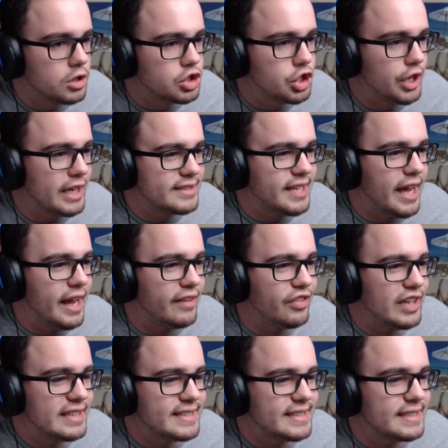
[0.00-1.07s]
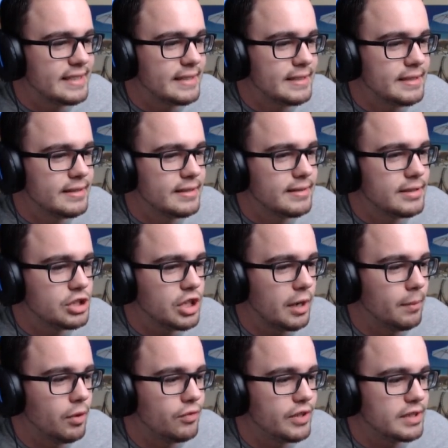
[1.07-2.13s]
Should I take this? Should
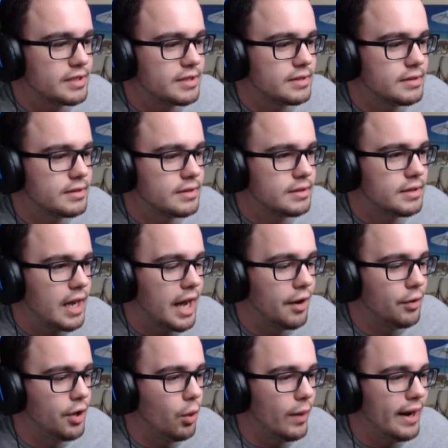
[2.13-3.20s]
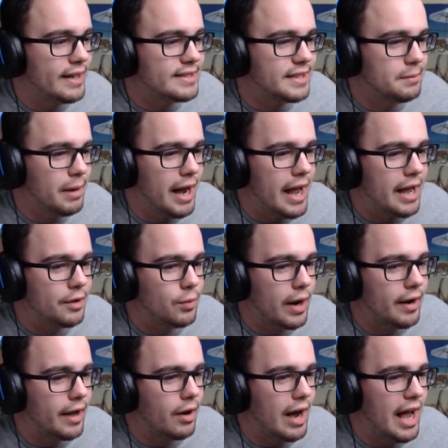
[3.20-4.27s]
I move this? I don't know what is in my hand
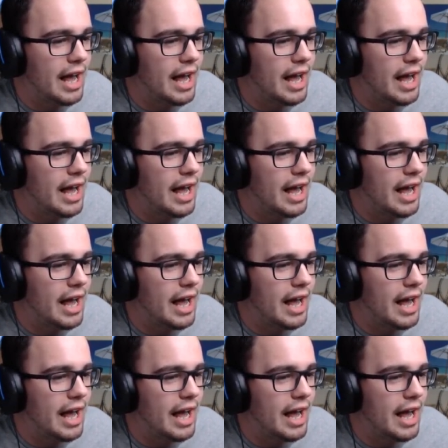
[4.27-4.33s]
right now.